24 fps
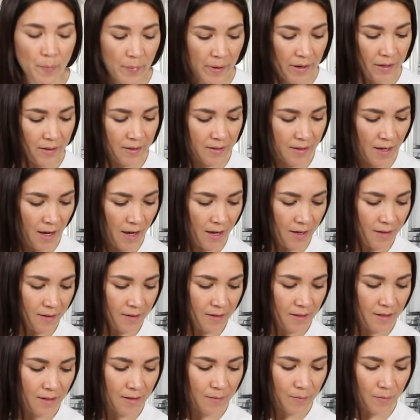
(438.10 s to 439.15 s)
bite
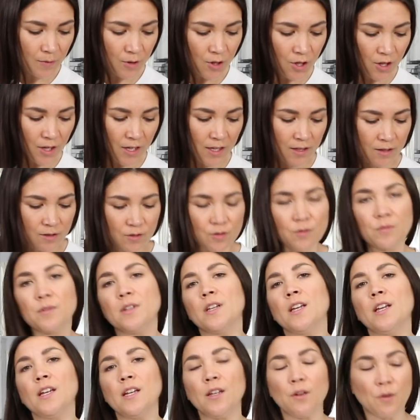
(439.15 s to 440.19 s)
size. Cooking the
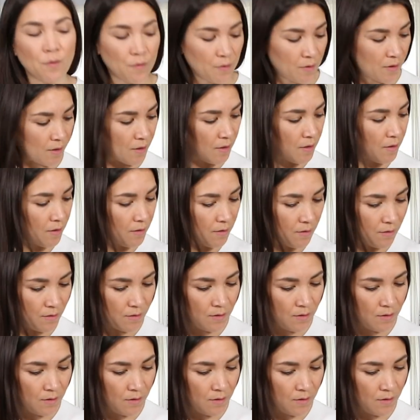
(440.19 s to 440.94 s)
zucchini over there.